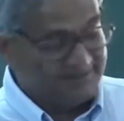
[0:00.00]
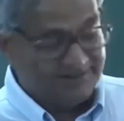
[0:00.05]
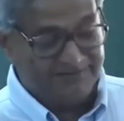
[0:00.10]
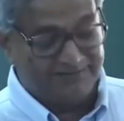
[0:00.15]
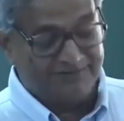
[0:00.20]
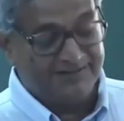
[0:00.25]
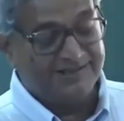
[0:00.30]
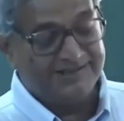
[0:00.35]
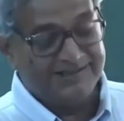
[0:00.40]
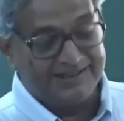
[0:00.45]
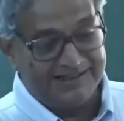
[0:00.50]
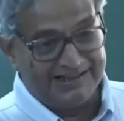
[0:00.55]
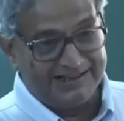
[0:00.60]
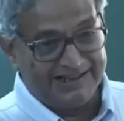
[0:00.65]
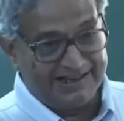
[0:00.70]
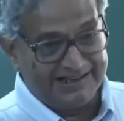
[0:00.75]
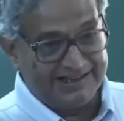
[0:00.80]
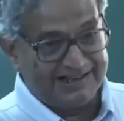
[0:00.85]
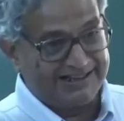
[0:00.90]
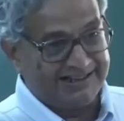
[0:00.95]
if he is
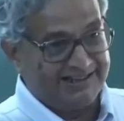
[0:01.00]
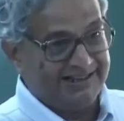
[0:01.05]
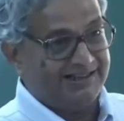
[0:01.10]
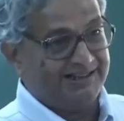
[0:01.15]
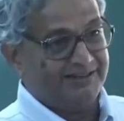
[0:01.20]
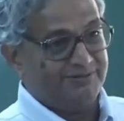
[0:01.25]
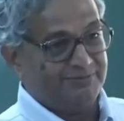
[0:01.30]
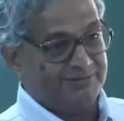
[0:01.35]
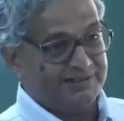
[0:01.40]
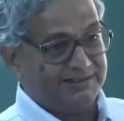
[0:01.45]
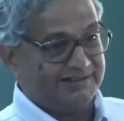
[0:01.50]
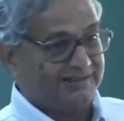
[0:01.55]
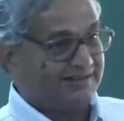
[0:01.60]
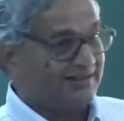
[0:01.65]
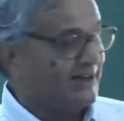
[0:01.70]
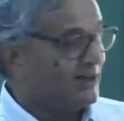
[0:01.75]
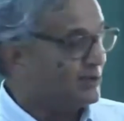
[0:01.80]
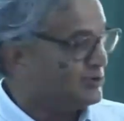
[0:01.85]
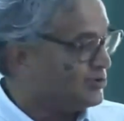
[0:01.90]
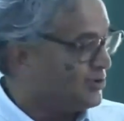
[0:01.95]
an attack helicopter
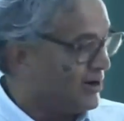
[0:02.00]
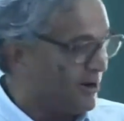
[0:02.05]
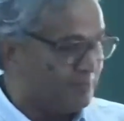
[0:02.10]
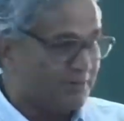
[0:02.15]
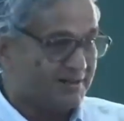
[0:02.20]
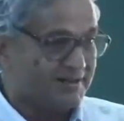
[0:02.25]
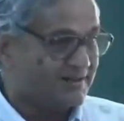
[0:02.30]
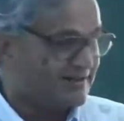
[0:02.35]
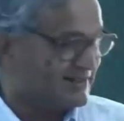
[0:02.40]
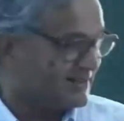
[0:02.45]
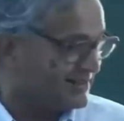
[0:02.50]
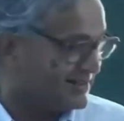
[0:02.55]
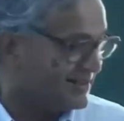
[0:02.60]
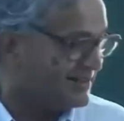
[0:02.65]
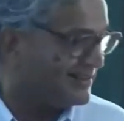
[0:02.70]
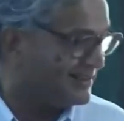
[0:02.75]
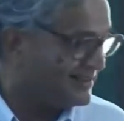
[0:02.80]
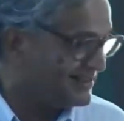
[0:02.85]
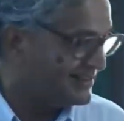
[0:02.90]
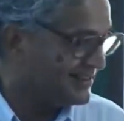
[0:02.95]
he has to operate
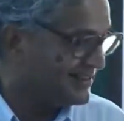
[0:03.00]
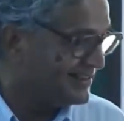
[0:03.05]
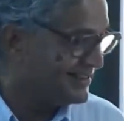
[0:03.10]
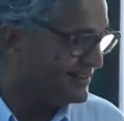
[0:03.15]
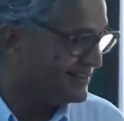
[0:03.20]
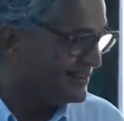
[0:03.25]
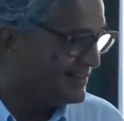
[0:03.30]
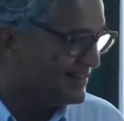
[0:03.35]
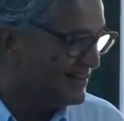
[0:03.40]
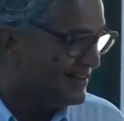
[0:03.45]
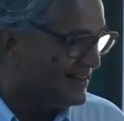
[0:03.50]
certain other things